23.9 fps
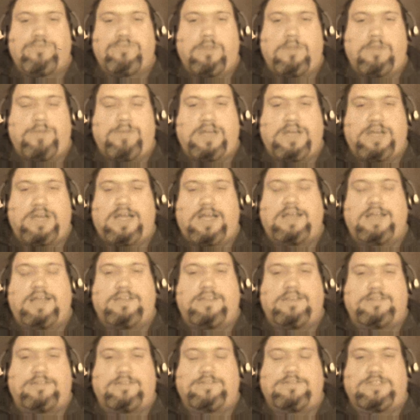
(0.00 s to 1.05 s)
but
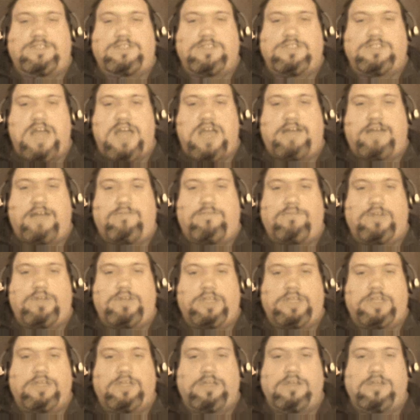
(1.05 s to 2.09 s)
it's not
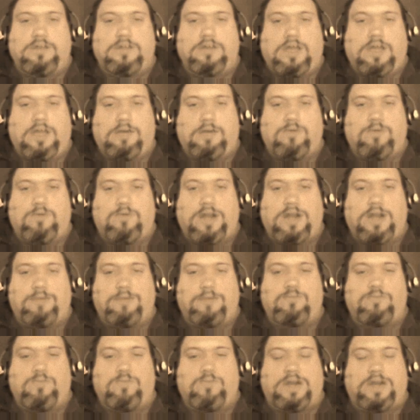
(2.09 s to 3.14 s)
really what
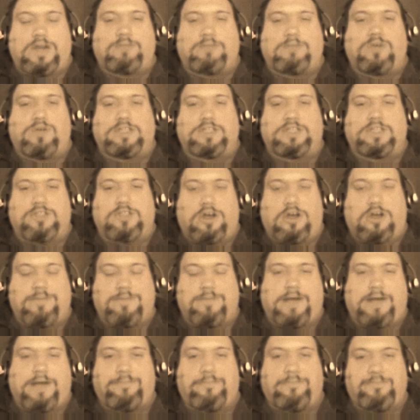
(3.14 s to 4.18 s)
I wanted to talk
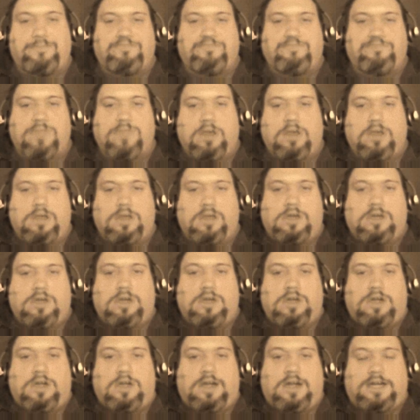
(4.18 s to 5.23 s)
about.
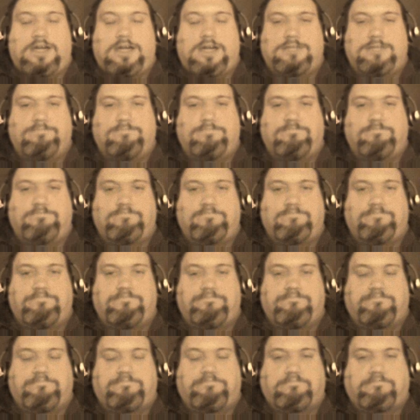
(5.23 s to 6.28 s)
Um,
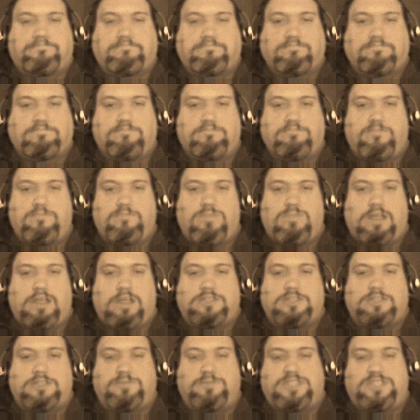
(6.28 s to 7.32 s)

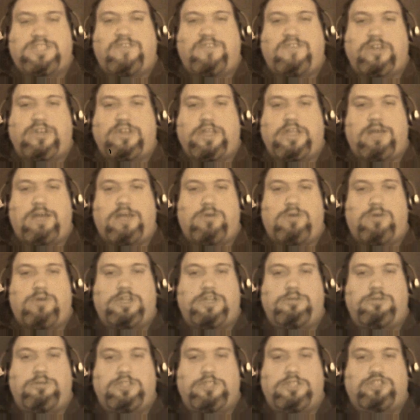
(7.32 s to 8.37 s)
Specifically, I wanted
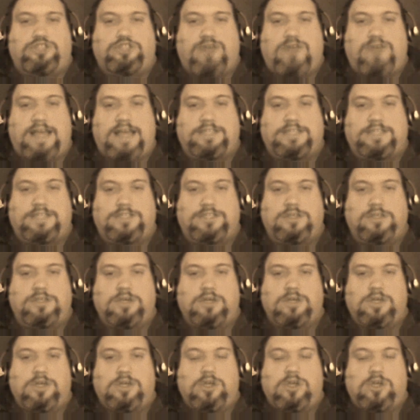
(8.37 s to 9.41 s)
to address
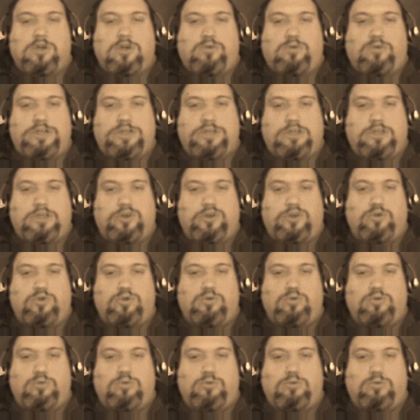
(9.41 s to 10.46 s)
what
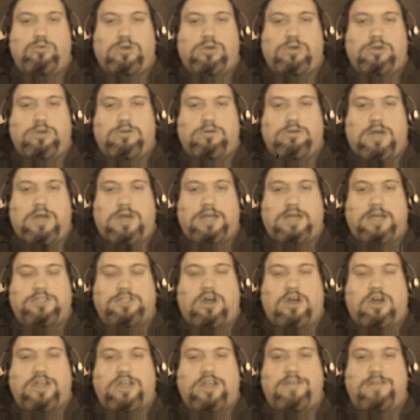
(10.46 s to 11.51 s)
you were
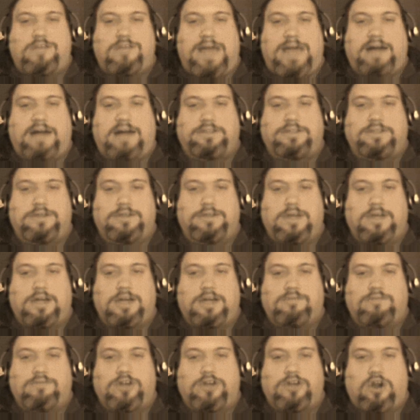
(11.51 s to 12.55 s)
talking about
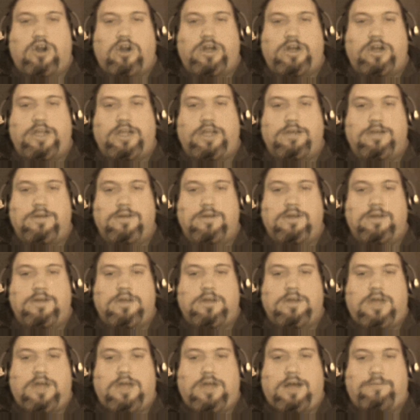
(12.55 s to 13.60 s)
regarding
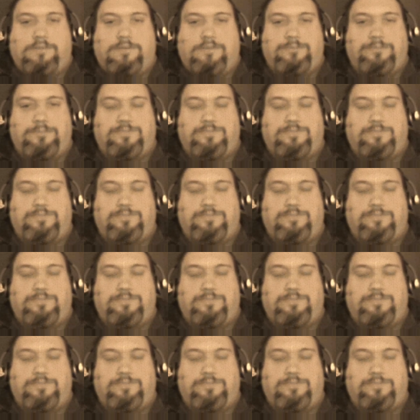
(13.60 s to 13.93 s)
um,